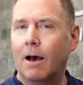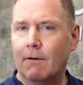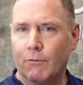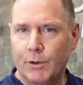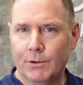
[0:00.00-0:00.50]

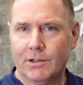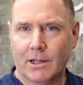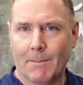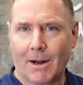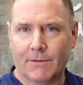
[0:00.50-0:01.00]
of reducing
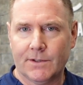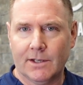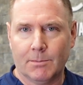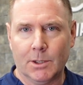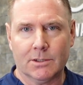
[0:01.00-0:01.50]
the amount of
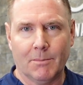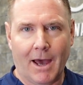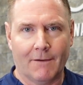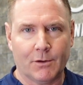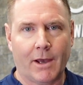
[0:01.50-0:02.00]
astigmatism
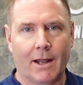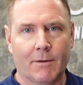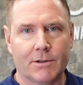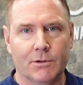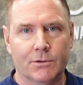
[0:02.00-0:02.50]
after
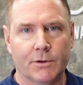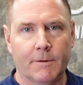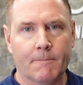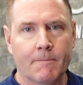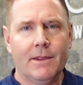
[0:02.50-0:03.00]
cataract surgery.